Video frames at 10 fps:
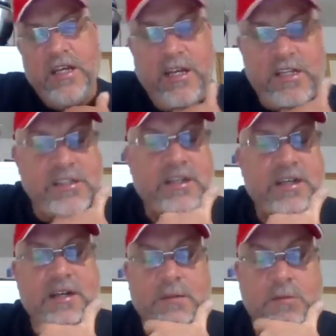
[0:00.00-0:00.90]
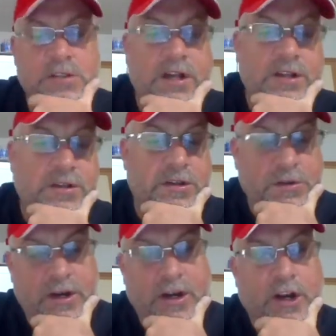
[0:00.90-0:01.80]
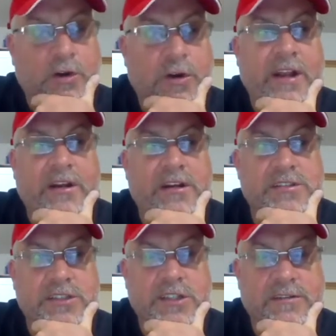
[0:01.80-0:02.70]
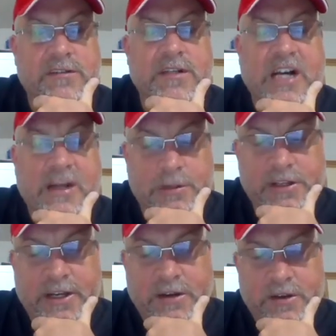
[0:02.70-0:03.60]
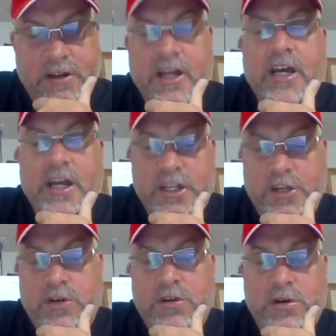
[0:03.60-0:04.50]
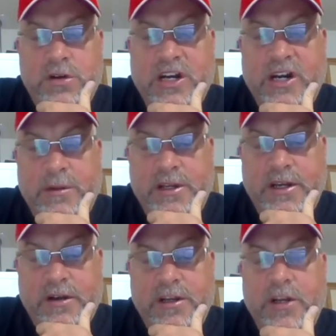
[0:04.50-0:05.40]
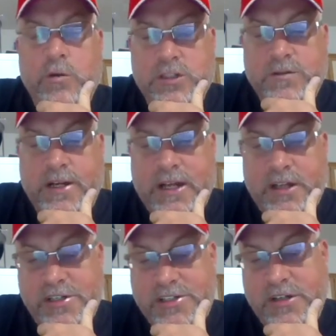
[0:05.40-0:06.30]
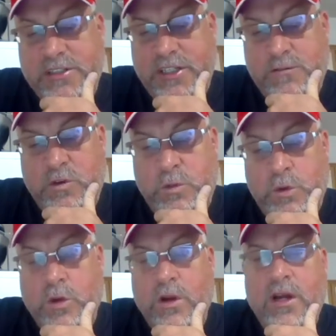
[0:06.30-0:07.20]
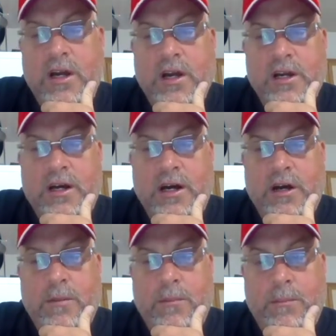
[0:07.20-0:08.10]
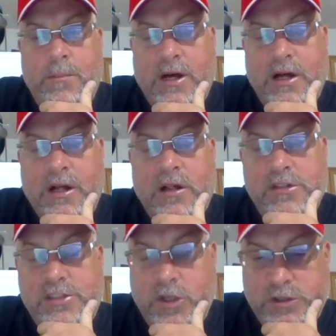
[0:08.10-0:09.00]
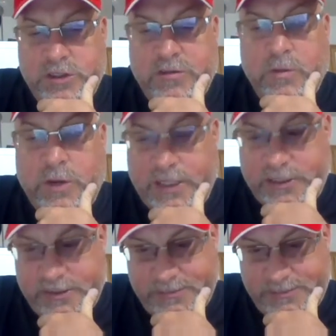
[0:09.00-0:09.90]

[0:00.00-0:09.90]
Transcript: I'm going to talk to a great conservative commentator, a YouTube commentator. He works for Alex Jones Infowar, called Paul Joseph Watson.